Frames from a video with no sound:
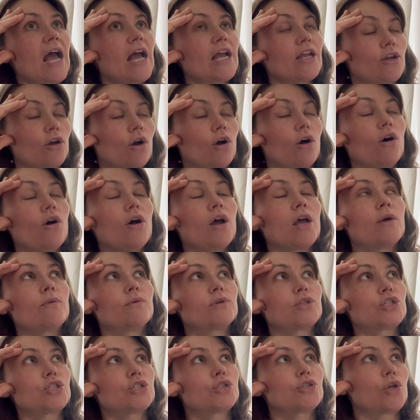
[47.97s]
Y'all, it
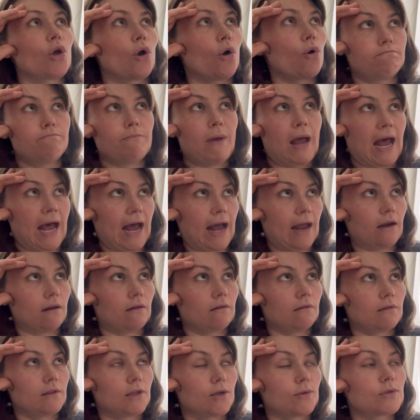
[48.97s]
was so bad.
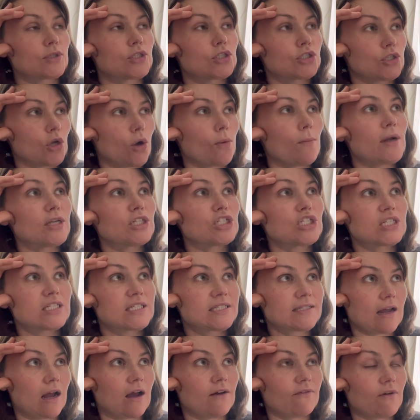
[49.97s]
There was so much
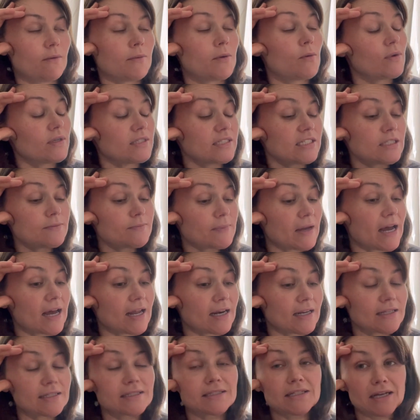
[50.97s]
stuff. I mean, it wasn't as
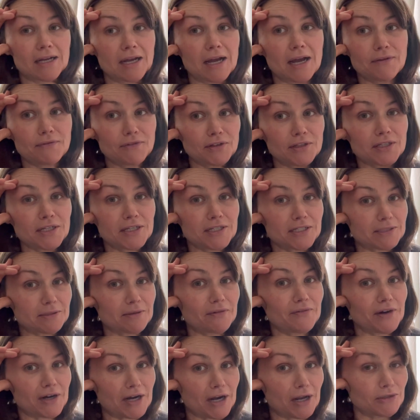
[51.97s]
bad as I've cleaned some
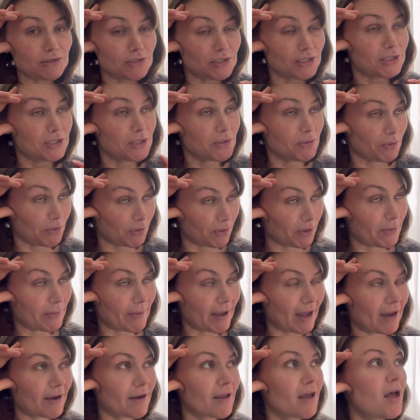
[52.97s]
of our couches. They were really
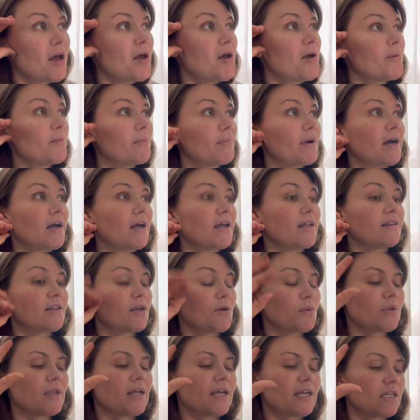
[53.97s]
bad, but they
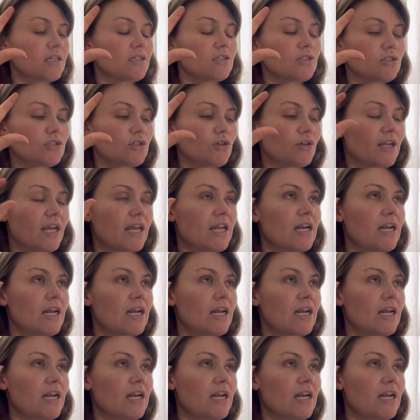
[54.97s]
were like dirty.